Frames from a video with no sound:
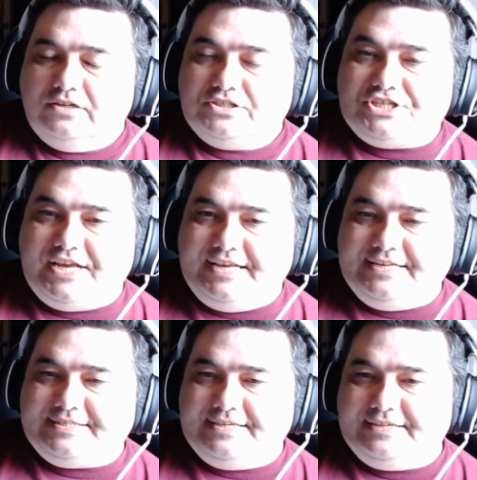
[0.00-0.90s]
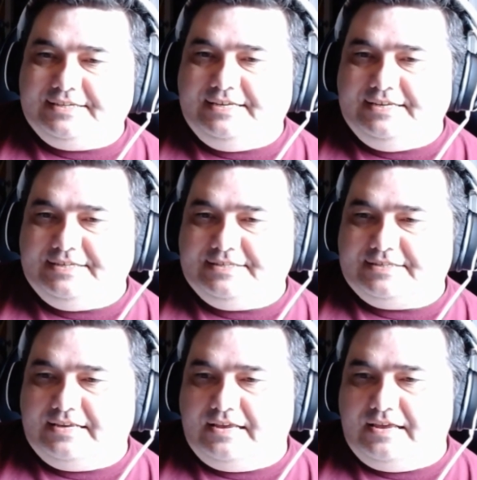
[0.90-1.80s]
Chasing
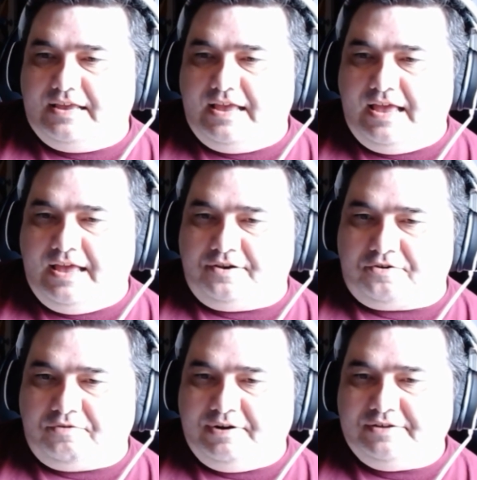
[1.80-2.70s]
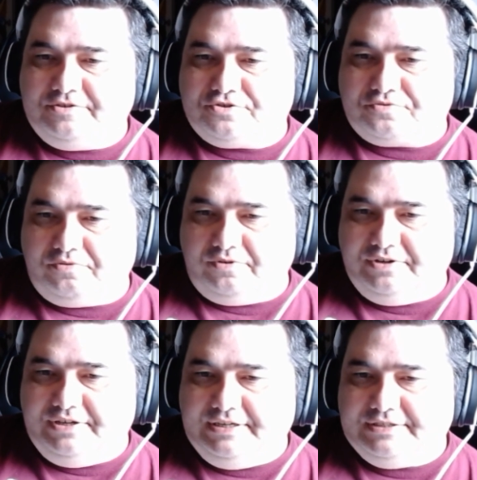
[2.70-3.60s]
Keys and Grails
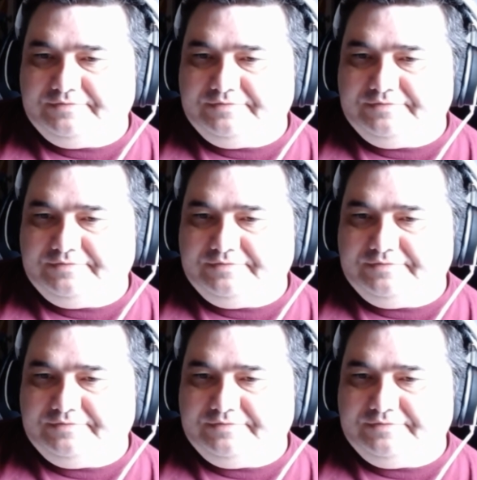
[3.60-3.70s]
Roy